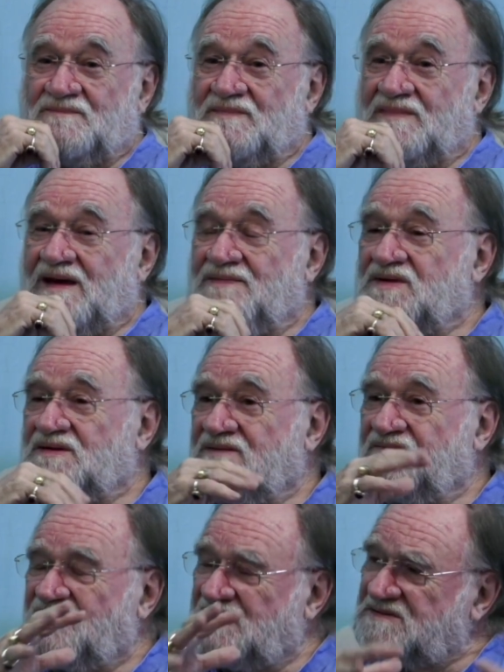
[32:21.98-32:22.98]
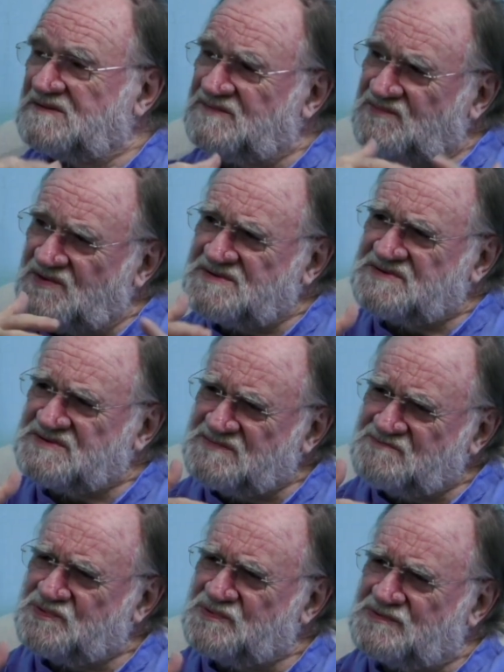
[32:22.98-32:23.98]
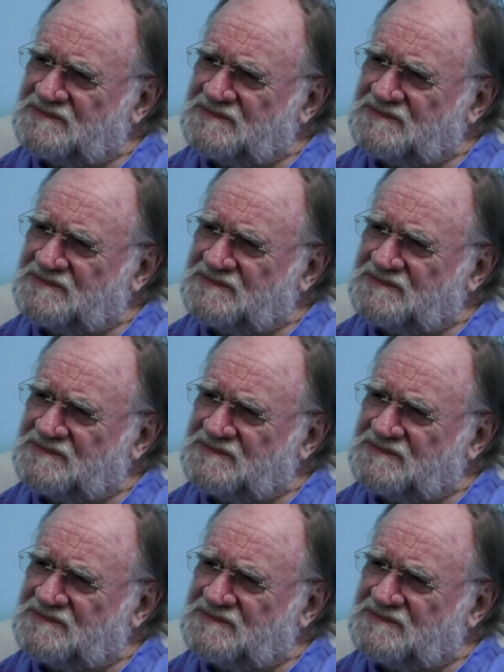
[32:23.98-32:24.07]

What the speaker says: And that in fact it's very simple.